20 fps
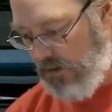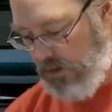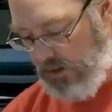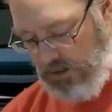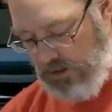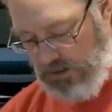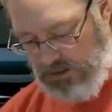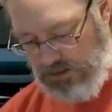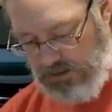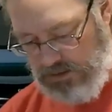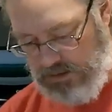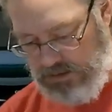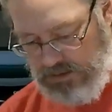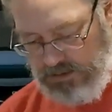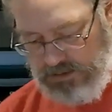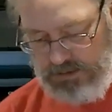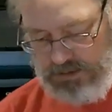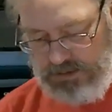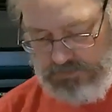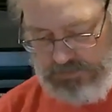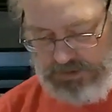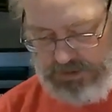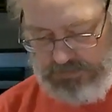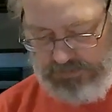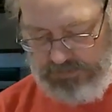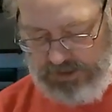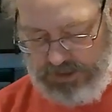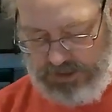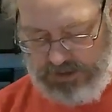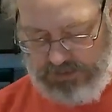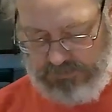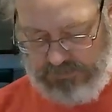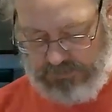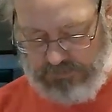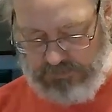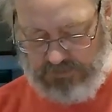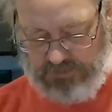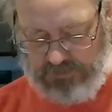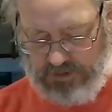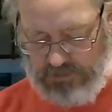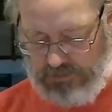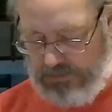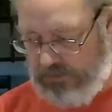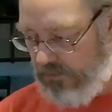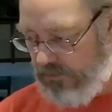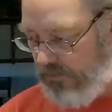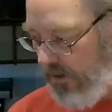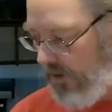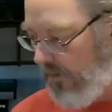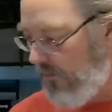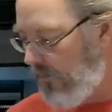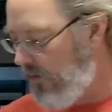And now we have to add some sour cream.